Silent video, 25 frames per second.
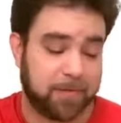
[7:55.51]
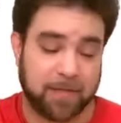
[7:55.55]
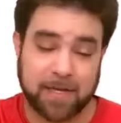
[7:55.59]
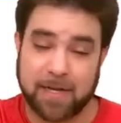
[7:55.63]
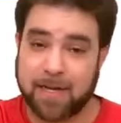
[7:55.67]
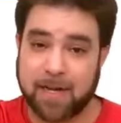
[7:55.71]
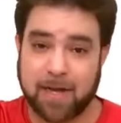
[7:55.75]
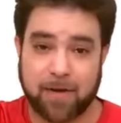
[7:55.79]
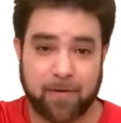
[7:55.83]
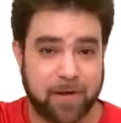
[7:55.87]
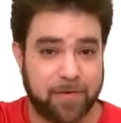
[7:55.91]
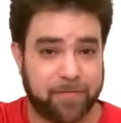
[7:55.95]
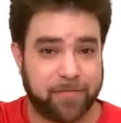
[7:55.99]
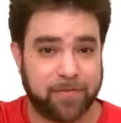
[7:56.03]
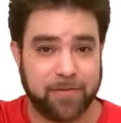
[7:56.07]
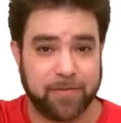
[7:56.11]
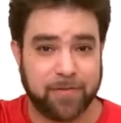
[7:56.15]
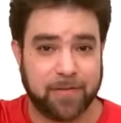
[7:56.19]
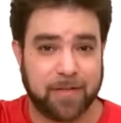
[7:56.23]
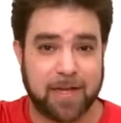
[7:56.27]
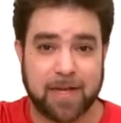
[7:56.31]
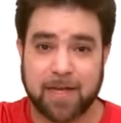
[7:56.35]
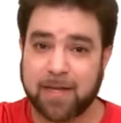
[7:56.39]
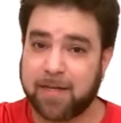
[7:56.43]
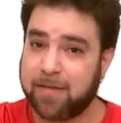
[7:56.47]
play it however you
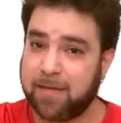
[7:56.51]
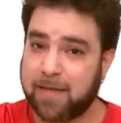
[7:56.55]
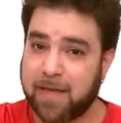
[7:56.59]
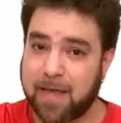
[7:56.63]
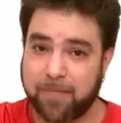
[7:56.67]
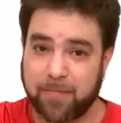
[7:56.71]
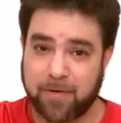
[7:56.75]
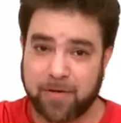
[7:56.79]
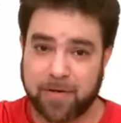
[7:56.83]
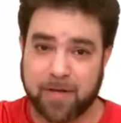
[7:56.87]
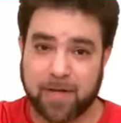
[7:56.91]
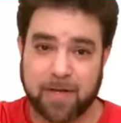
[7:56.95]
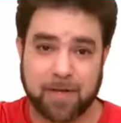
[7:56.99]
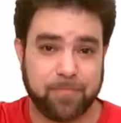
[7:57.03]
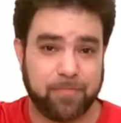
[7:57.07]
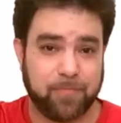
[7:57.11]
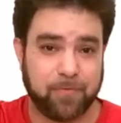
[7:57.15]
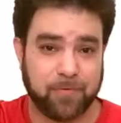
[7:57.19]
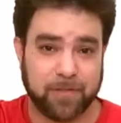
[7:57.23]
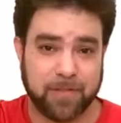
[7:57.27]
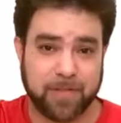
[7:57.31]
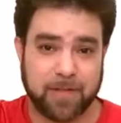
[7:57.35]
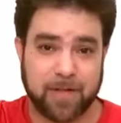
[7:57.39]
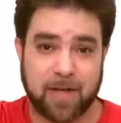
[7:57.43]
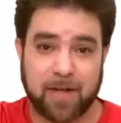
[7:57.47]
like, hammer it on,
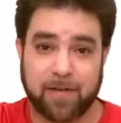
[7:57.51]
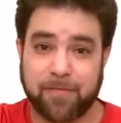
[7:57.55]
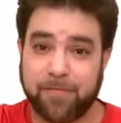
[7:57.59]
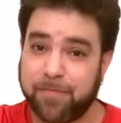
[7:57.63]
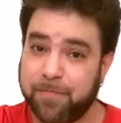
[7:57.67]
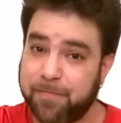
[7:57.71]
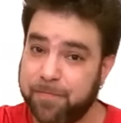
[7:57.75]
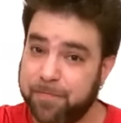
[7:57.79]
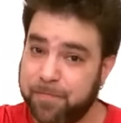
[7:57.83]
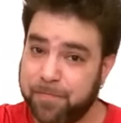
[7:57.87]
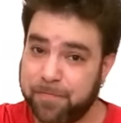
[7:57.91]
pull it off,